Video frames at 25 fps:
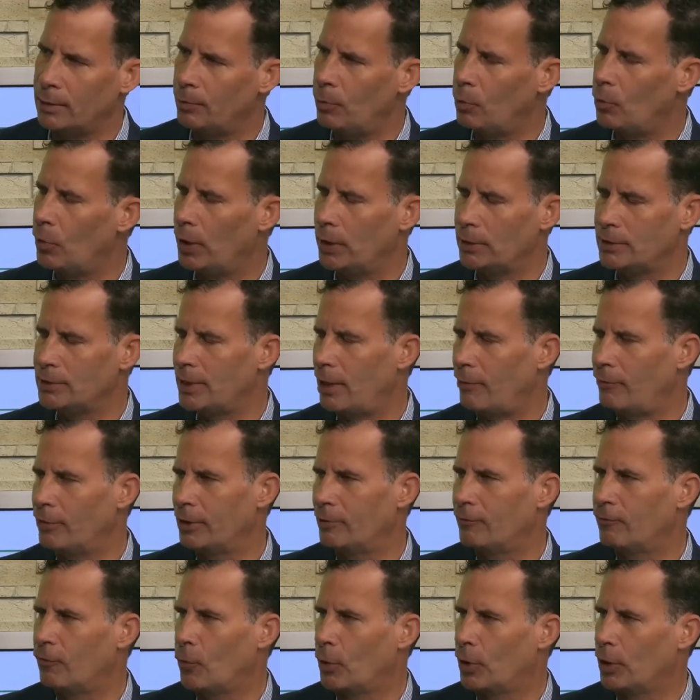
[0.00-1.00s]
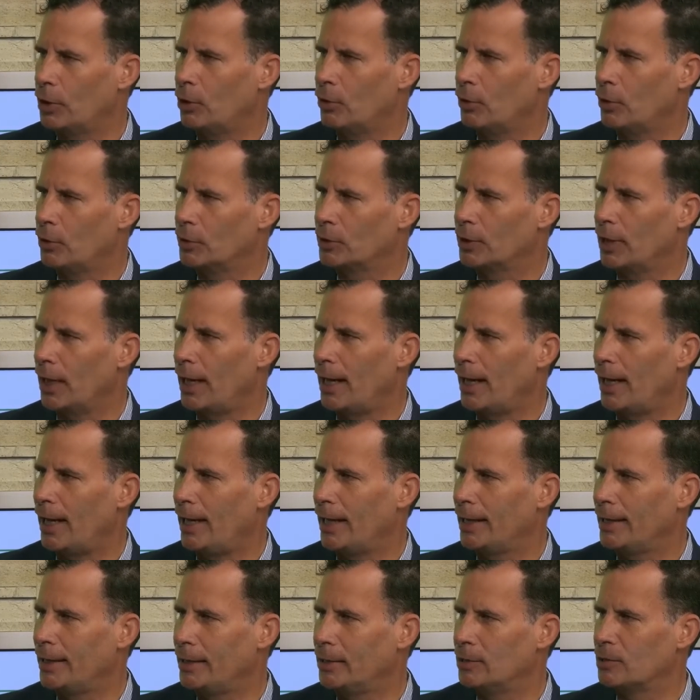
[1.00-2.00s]
74-year-old
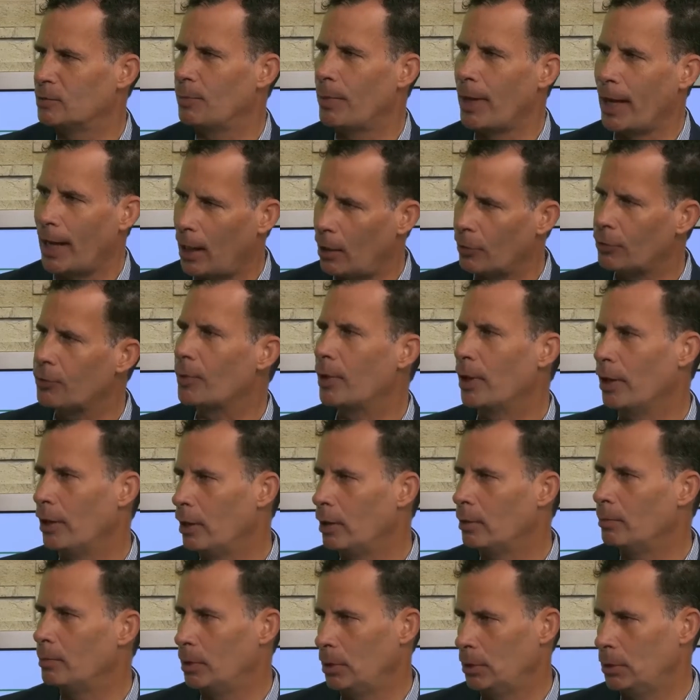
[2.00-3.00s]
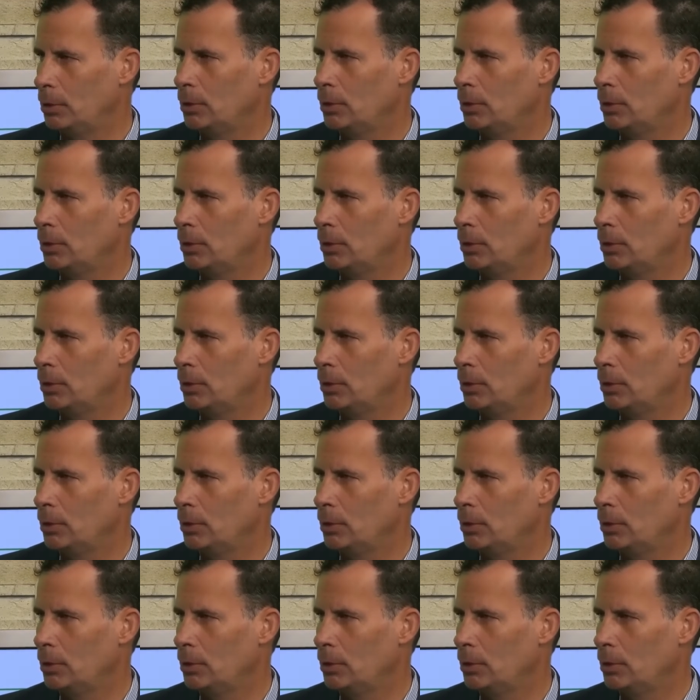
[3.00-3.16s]
guy in his bathrobe.